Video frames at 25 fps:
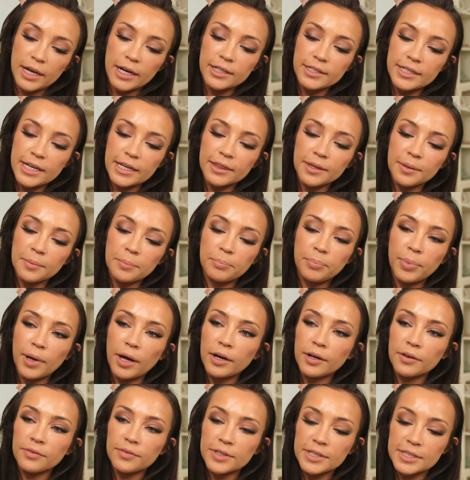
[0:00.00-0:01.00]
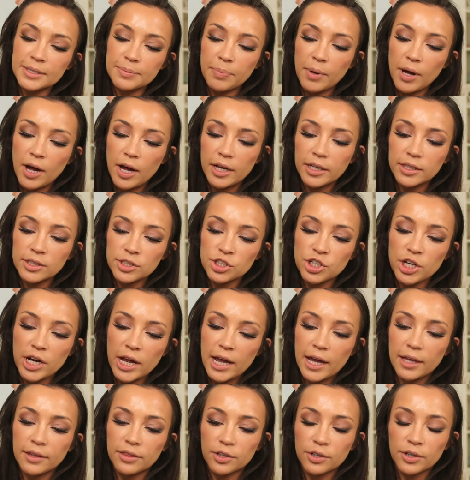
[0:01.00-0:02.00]
I take the butt of the sponge
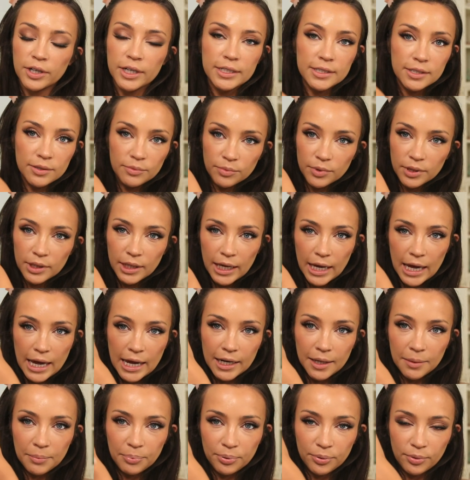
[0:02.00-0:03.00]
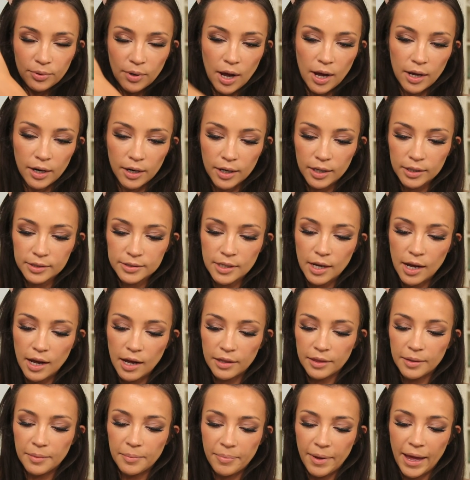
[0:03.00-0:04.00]
and there isn't really any product
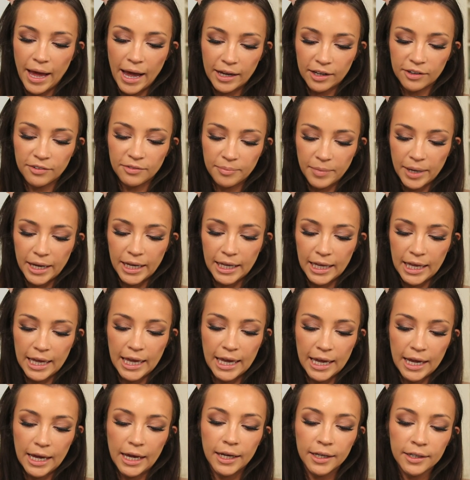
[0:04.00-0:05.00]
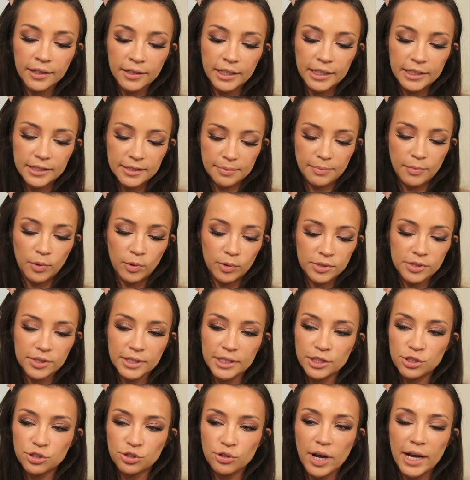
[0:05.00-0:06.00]
on the back of my hand. It's
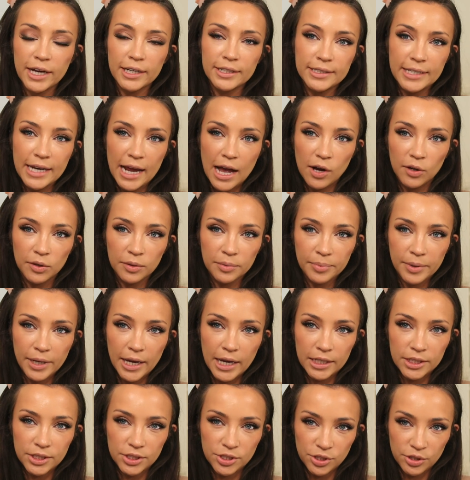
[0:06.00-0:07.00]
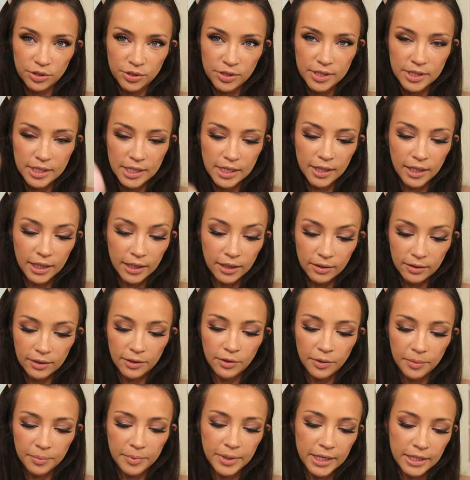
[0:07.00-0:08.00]
mostly dried down, but as you'll see, like a
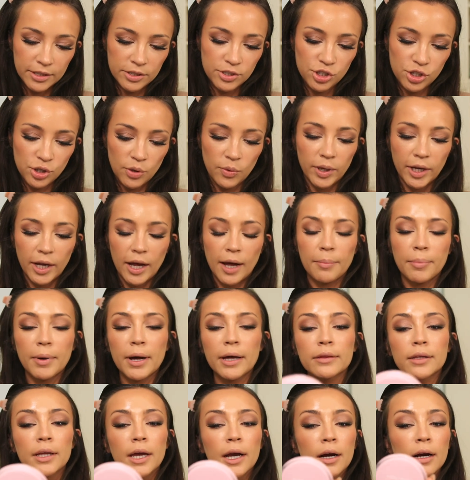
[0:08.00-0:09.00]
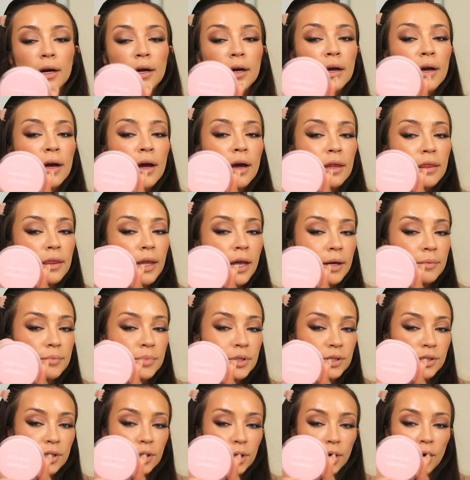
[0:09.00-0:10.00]
little bit is showing up on there. Then I'm
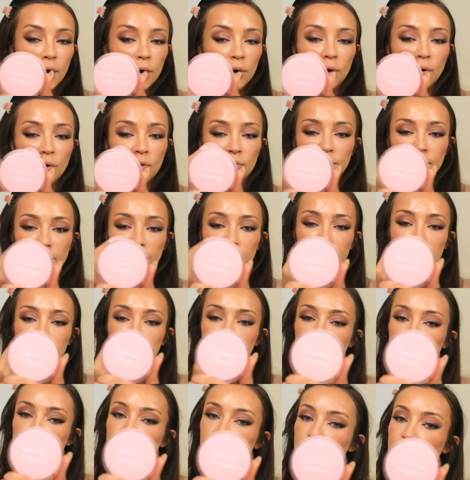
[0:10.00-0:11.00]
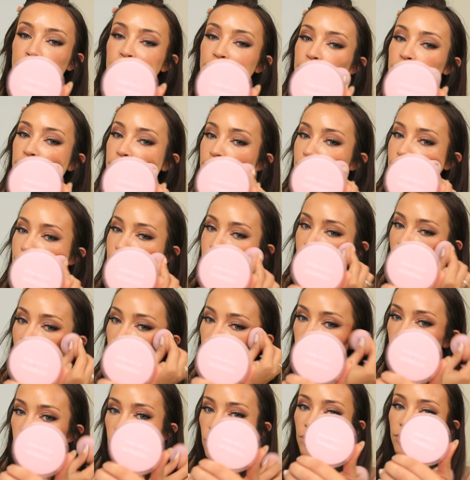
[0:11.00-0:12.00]
just going to go over my
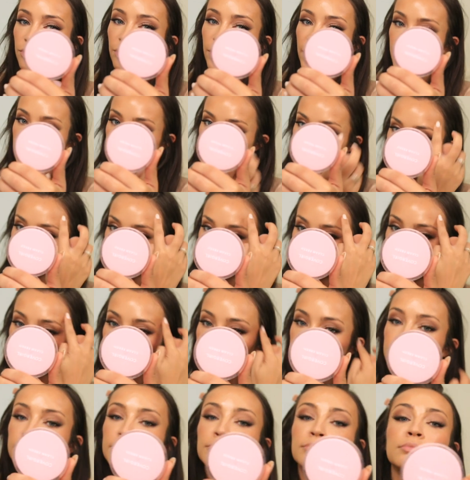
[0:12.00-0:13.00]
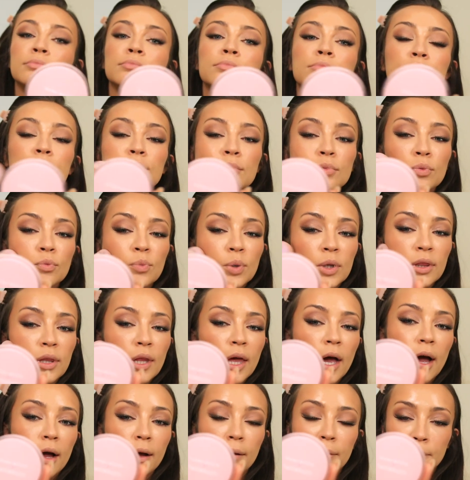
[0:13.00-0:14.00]
whole face with
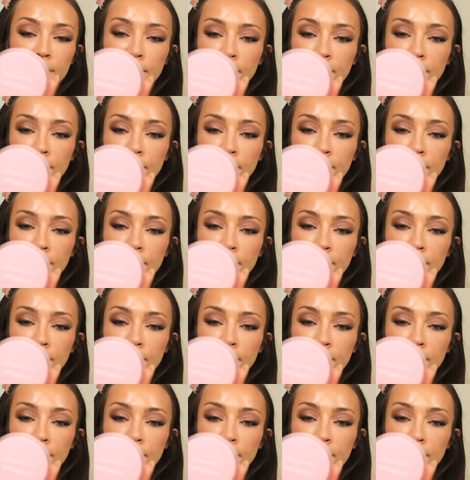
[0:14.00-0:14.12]
that.